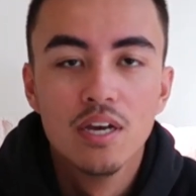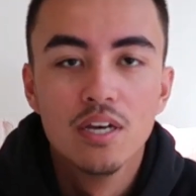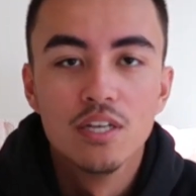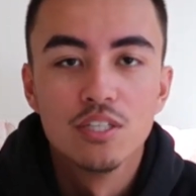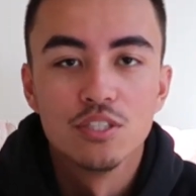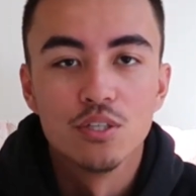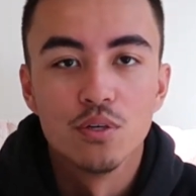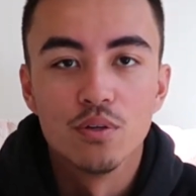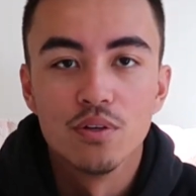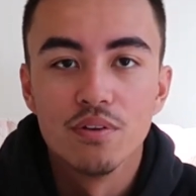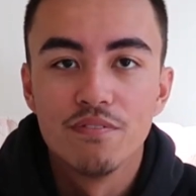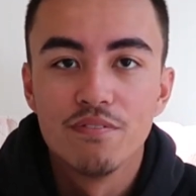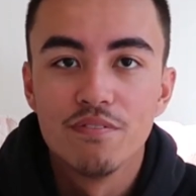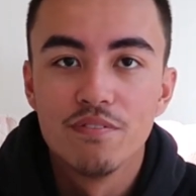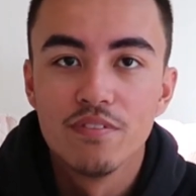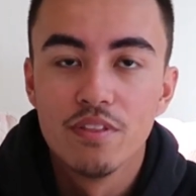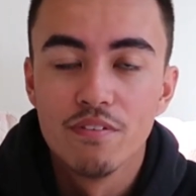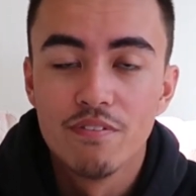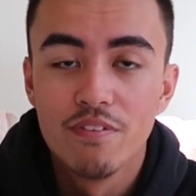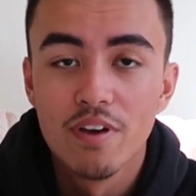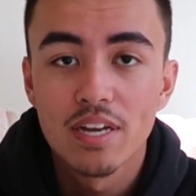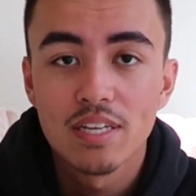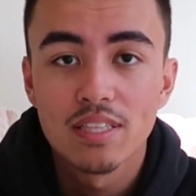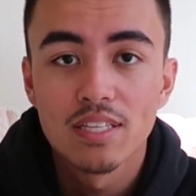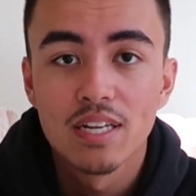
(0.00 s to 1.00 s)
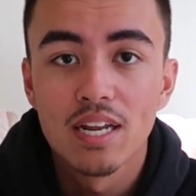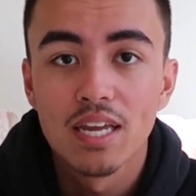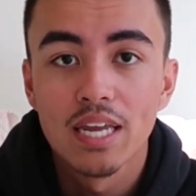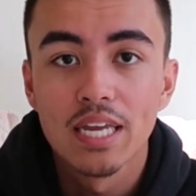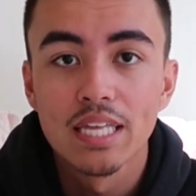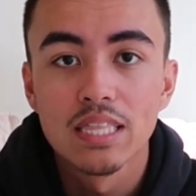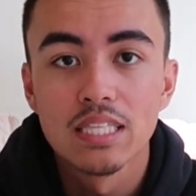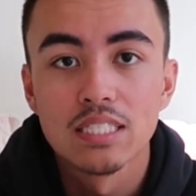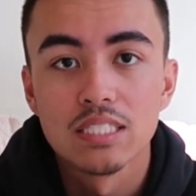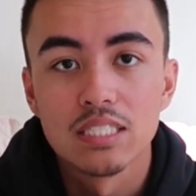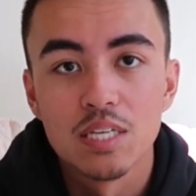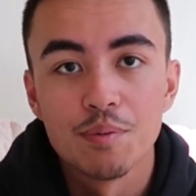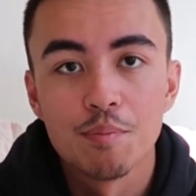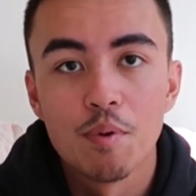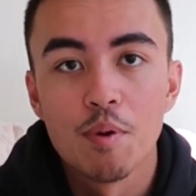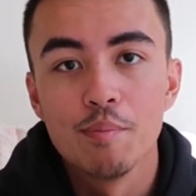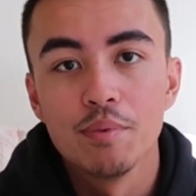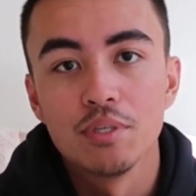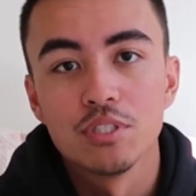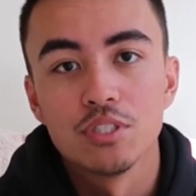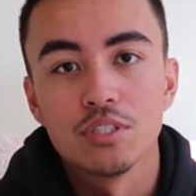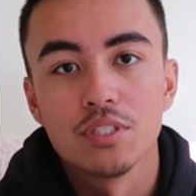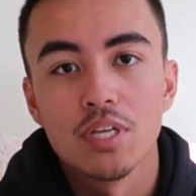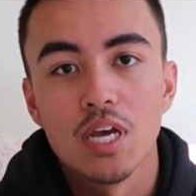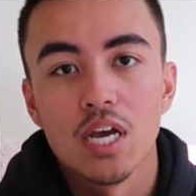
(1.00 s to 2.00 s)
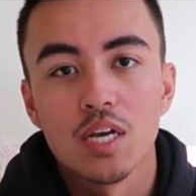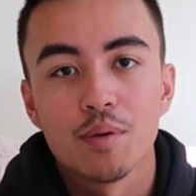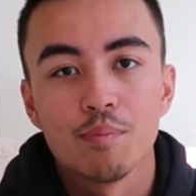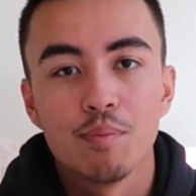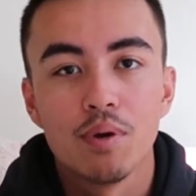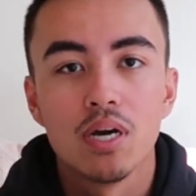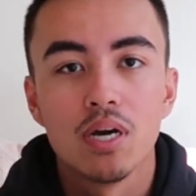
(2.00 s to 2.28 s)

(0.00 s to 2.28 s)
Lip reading: So the fact that I get this in my mystery tackle